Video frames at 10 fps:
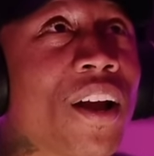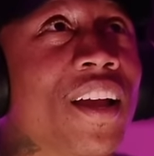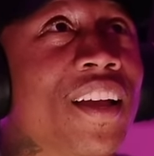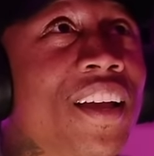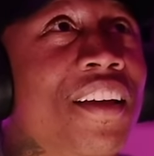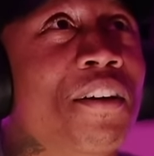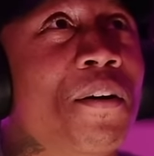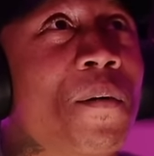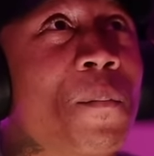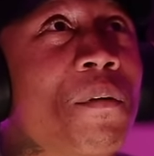right?
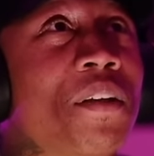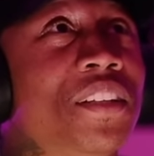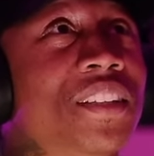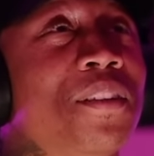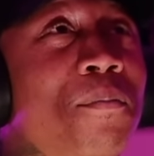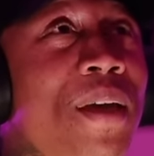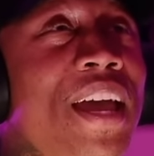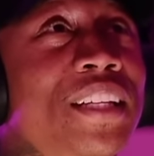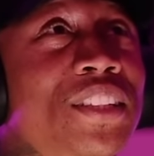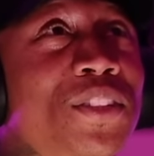Just
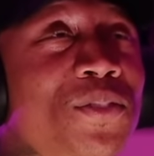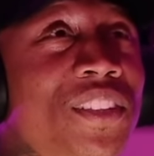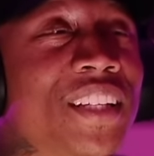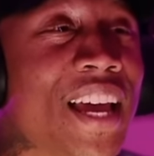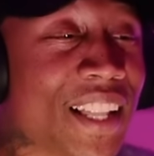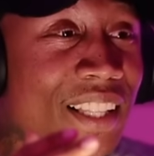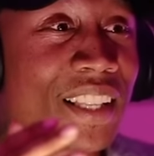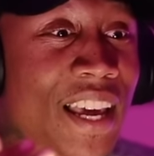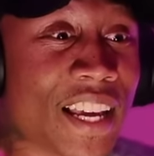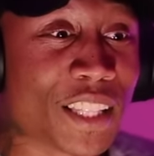imagine you just
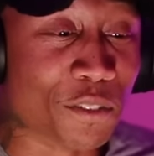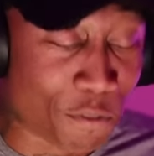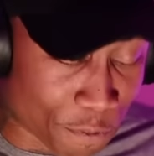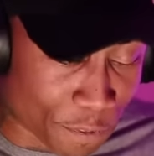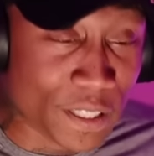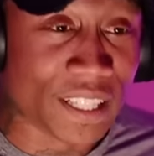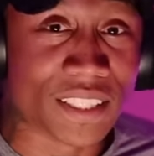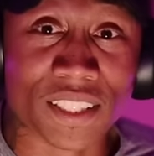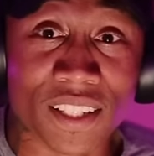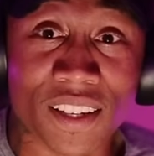at at the
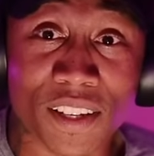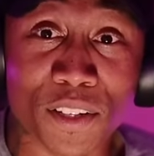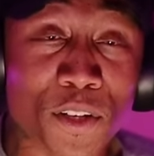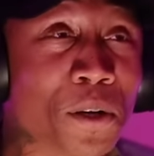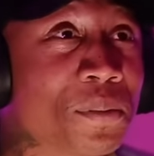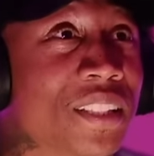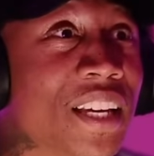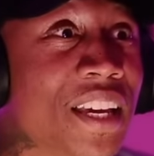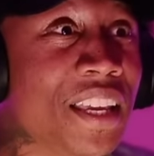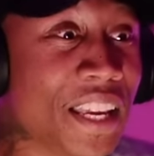foot. You know what I'm
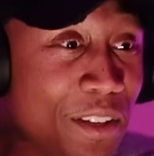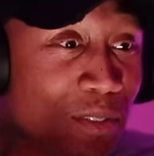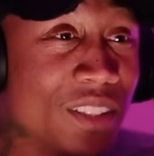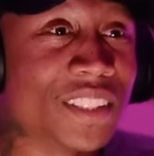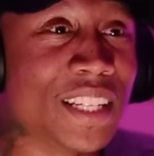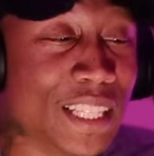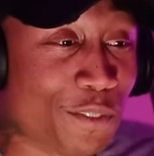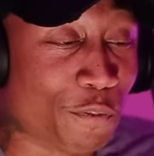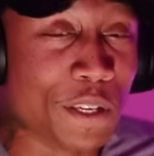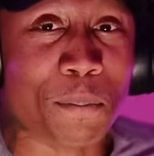saying? And you just see
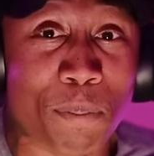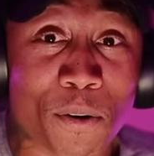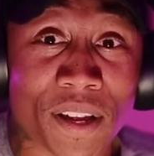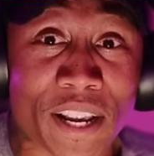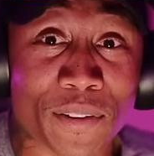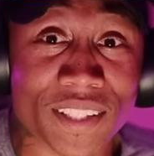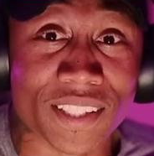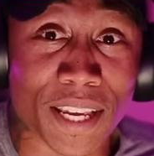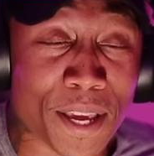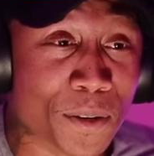his feet poking out the
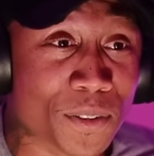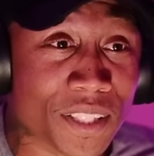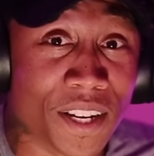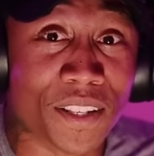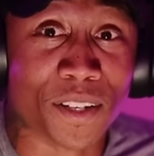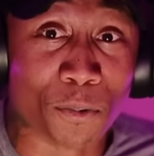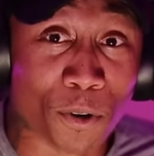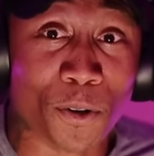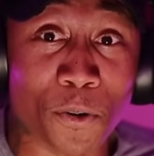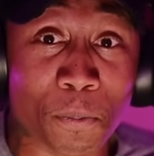sandals under the
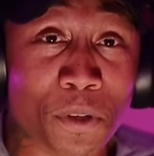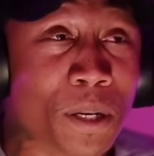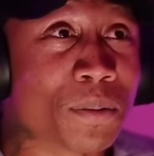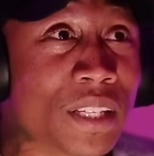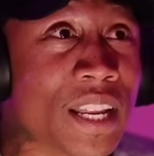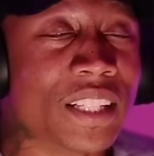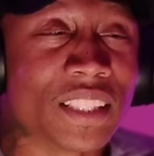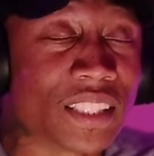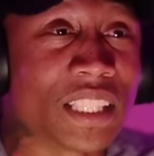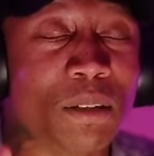robe. You know what I'm saying? It
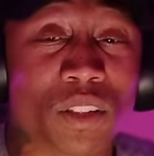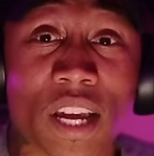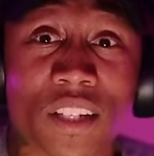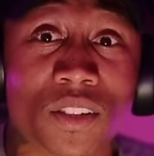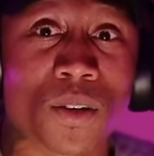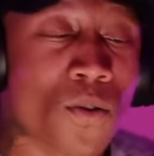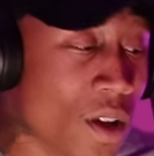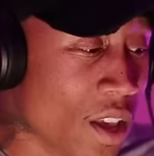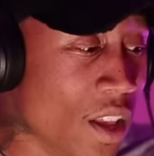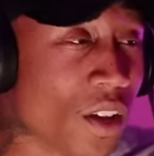just seems like
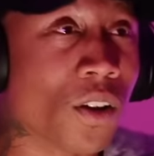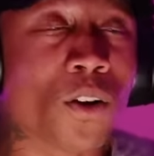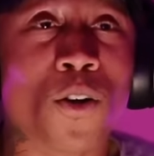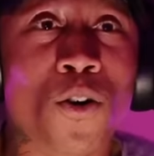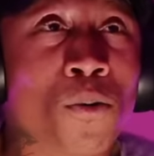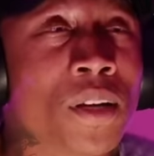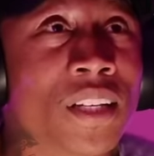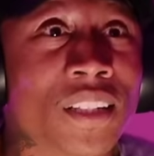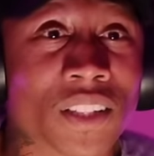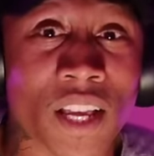so
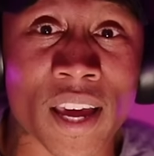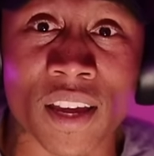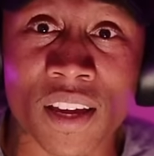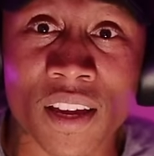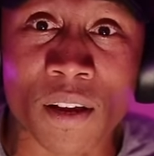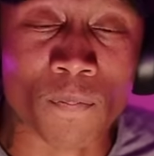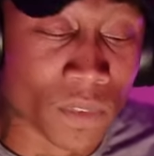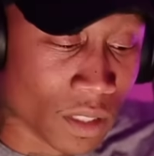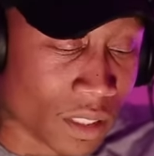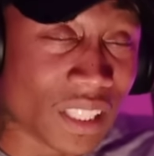glorious. Like
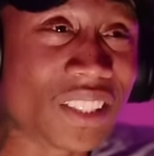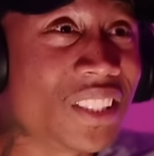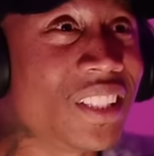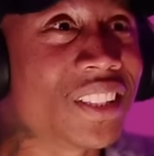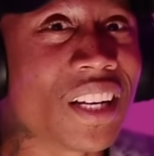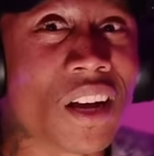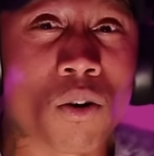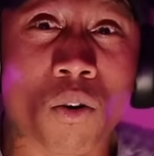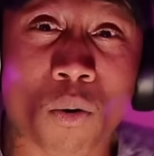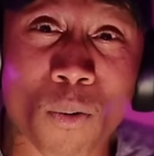this shit
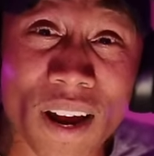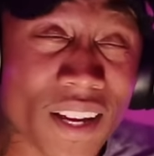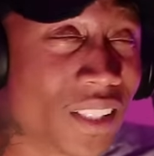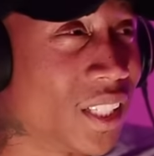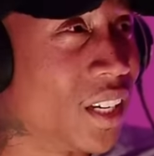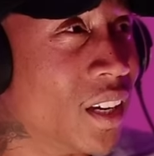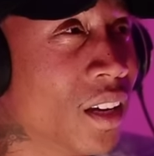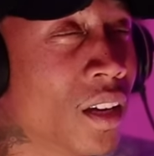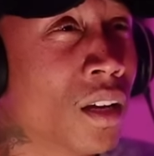sound crazy. Church,